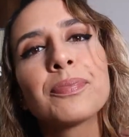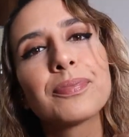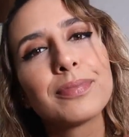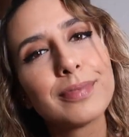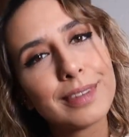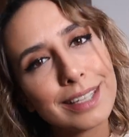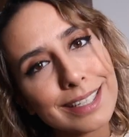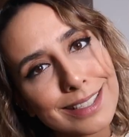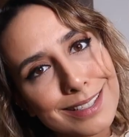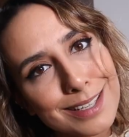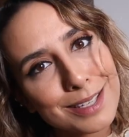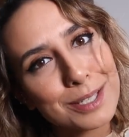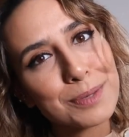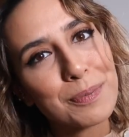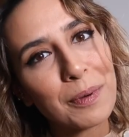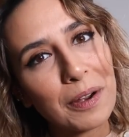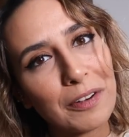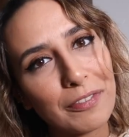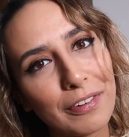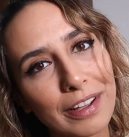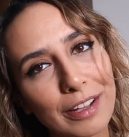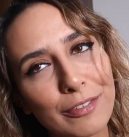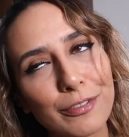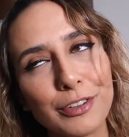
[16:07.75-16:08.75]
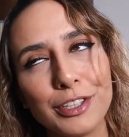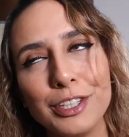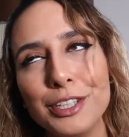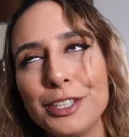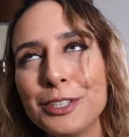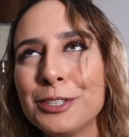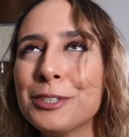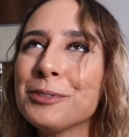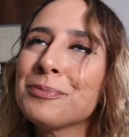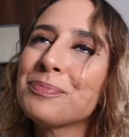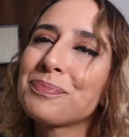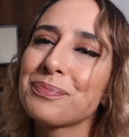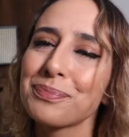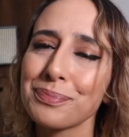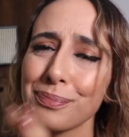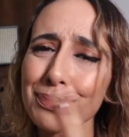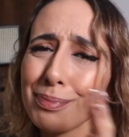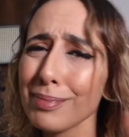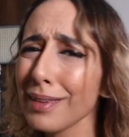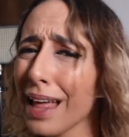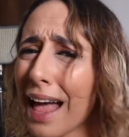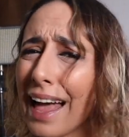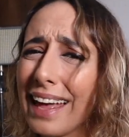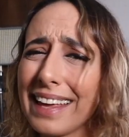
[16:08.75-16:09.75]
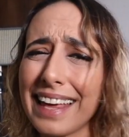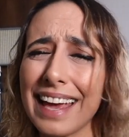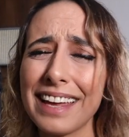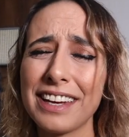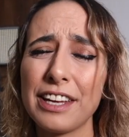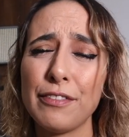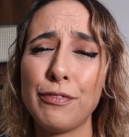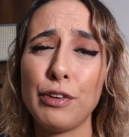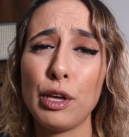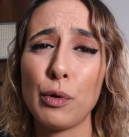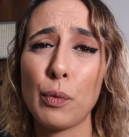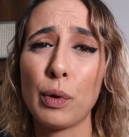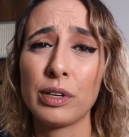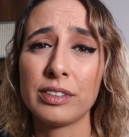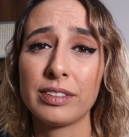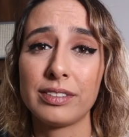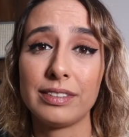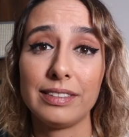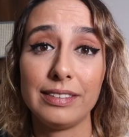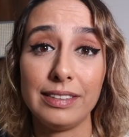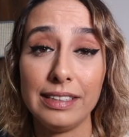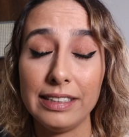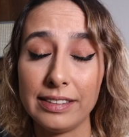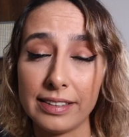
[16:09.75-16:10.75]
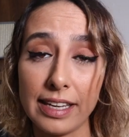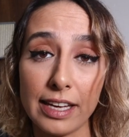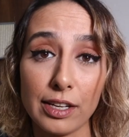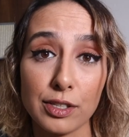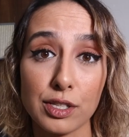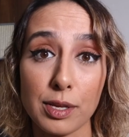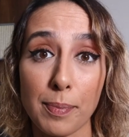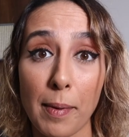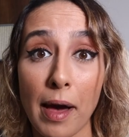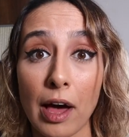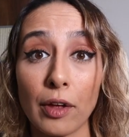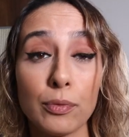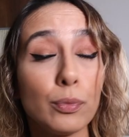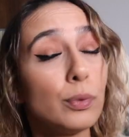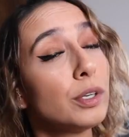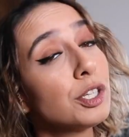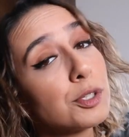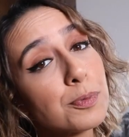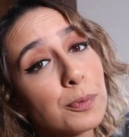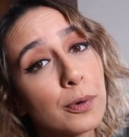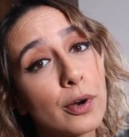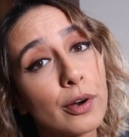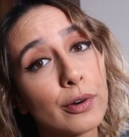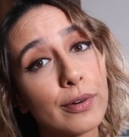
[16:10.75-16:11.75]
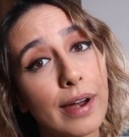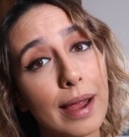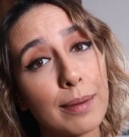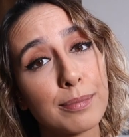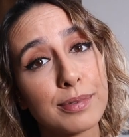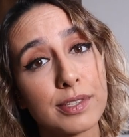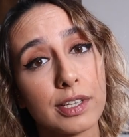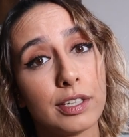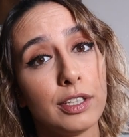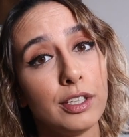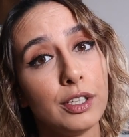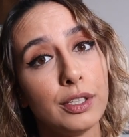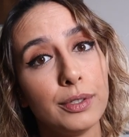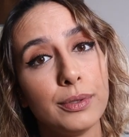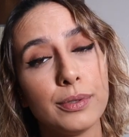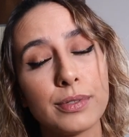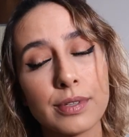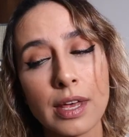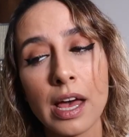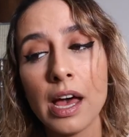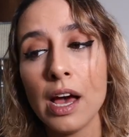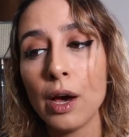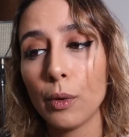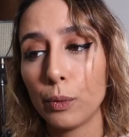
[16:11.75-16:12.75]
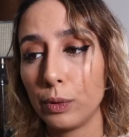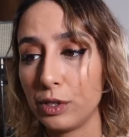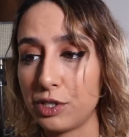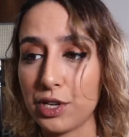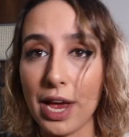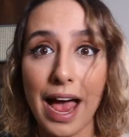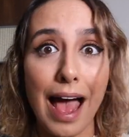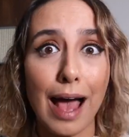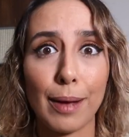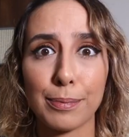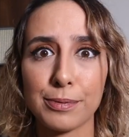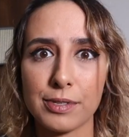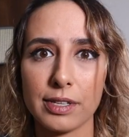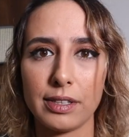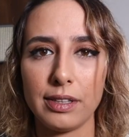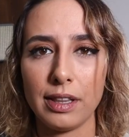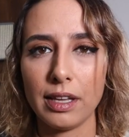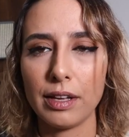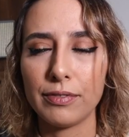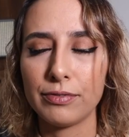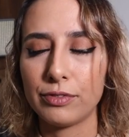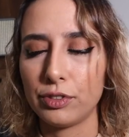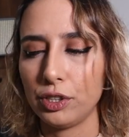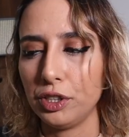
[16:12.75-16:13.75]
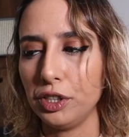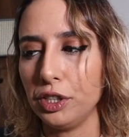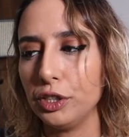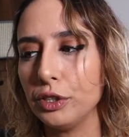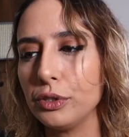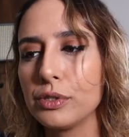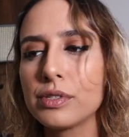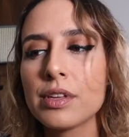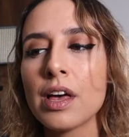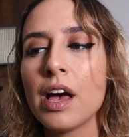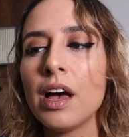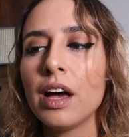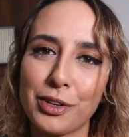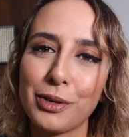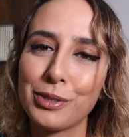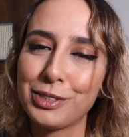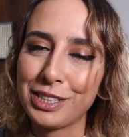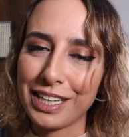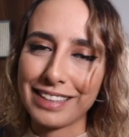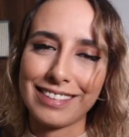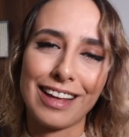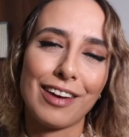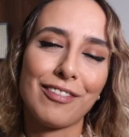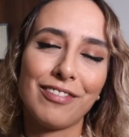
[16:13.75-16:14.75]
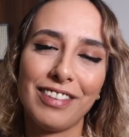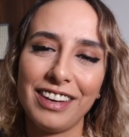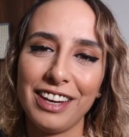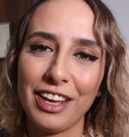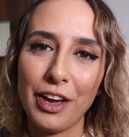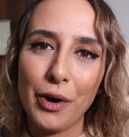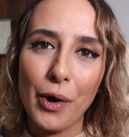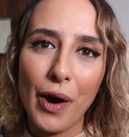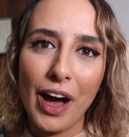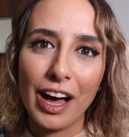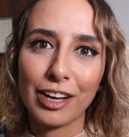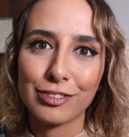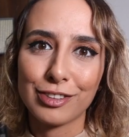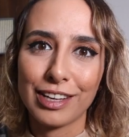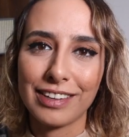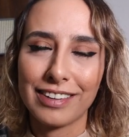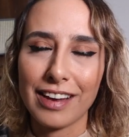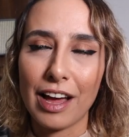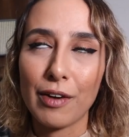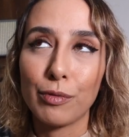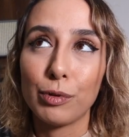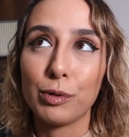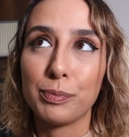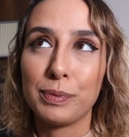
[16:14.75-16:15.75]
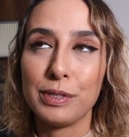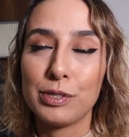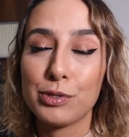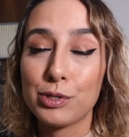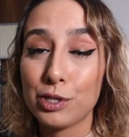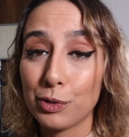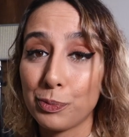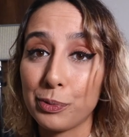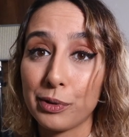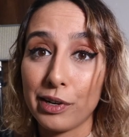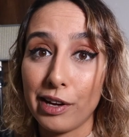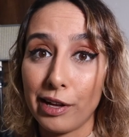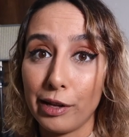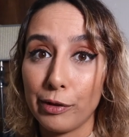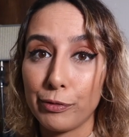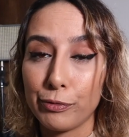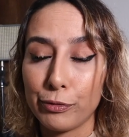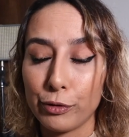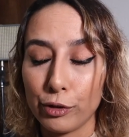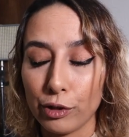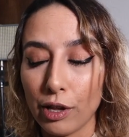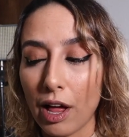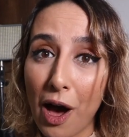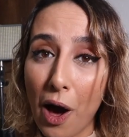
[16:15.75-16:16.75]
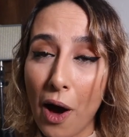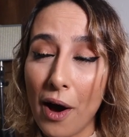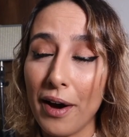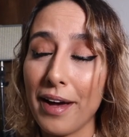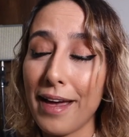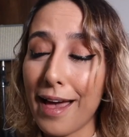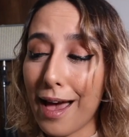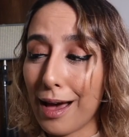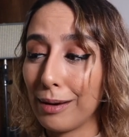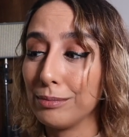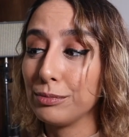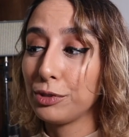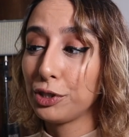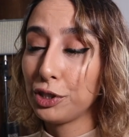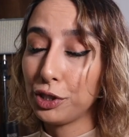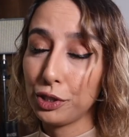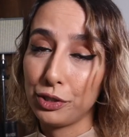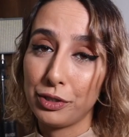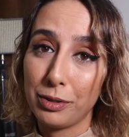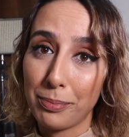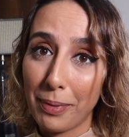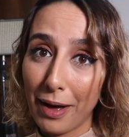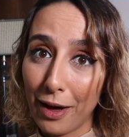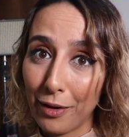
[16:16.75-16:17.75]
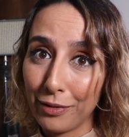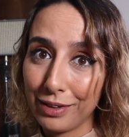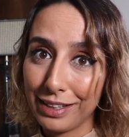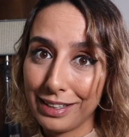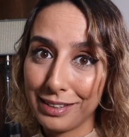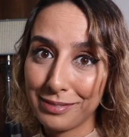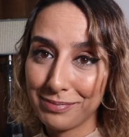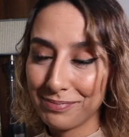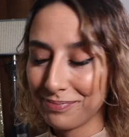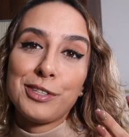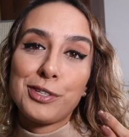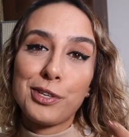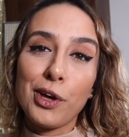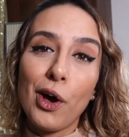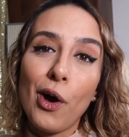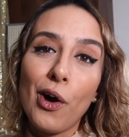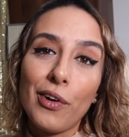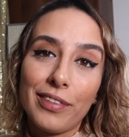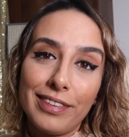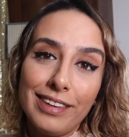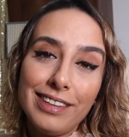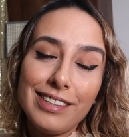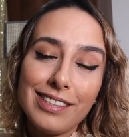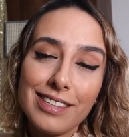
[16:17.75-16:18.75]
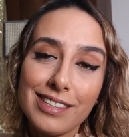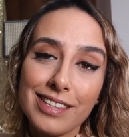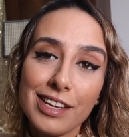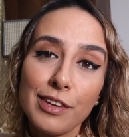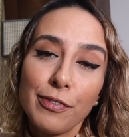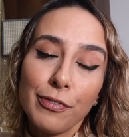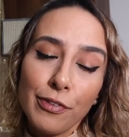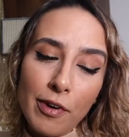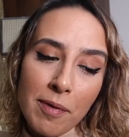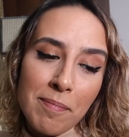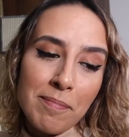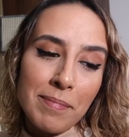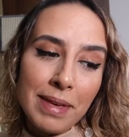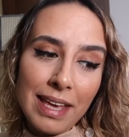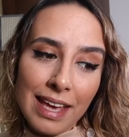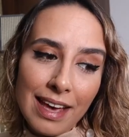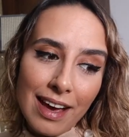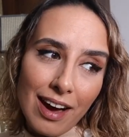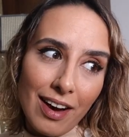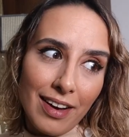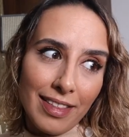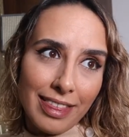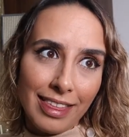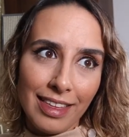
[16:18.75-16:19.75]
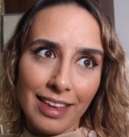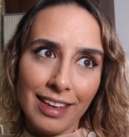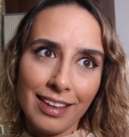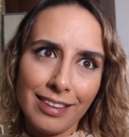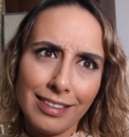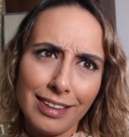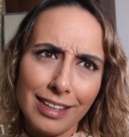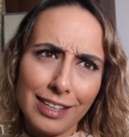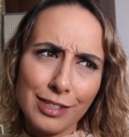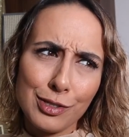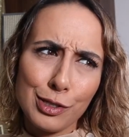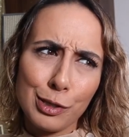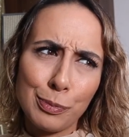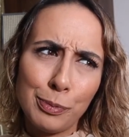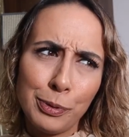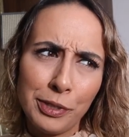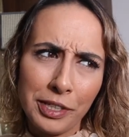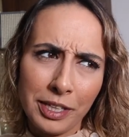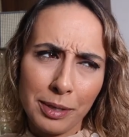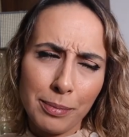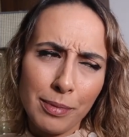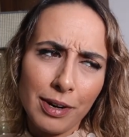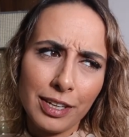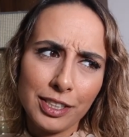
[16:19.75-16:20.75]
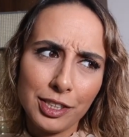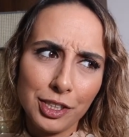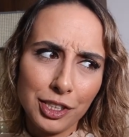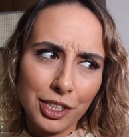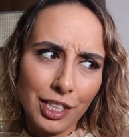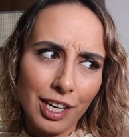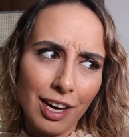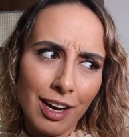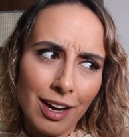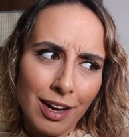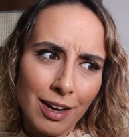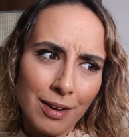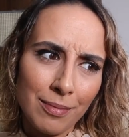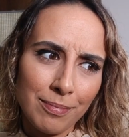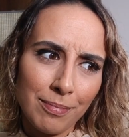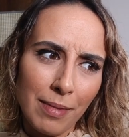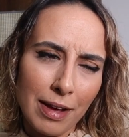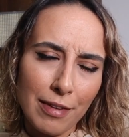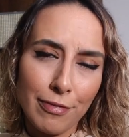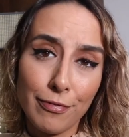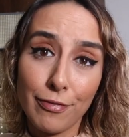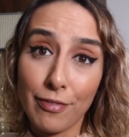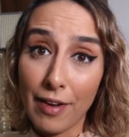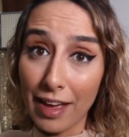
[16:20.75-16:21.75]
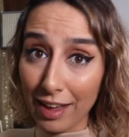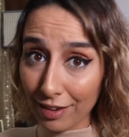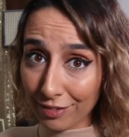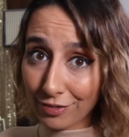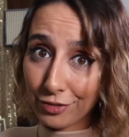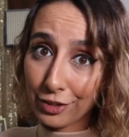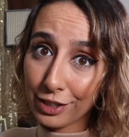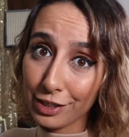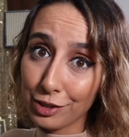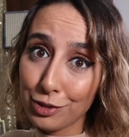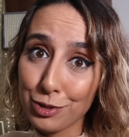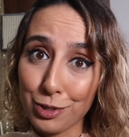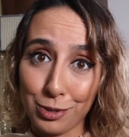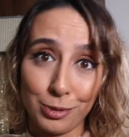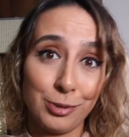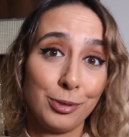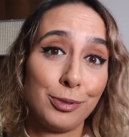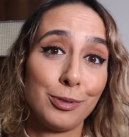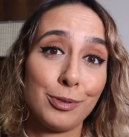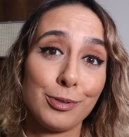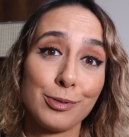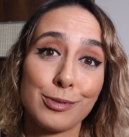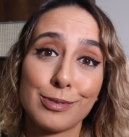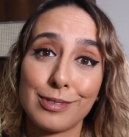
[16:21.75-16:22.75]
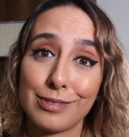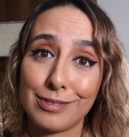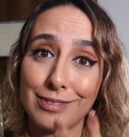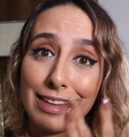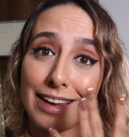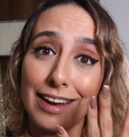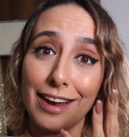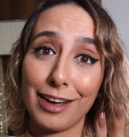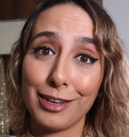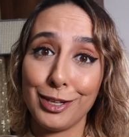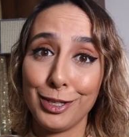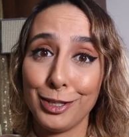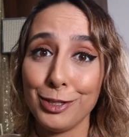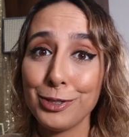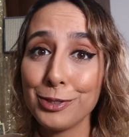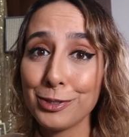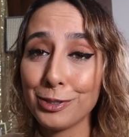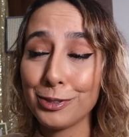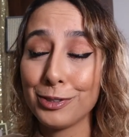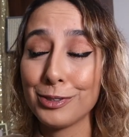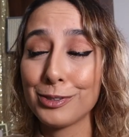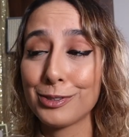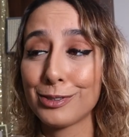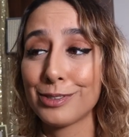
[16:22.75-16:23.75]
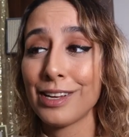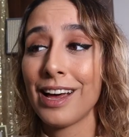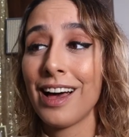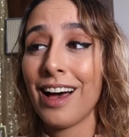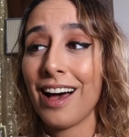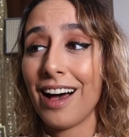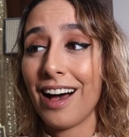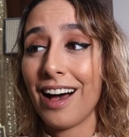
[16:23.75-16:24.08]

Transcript: This is perfect for you Again, if you want the details about which programs I use, which apps I love to use, go check that video out and that will be super helpful. I am sure about it. So this is it from me. I think these are pretty much um, my favorite tools that I use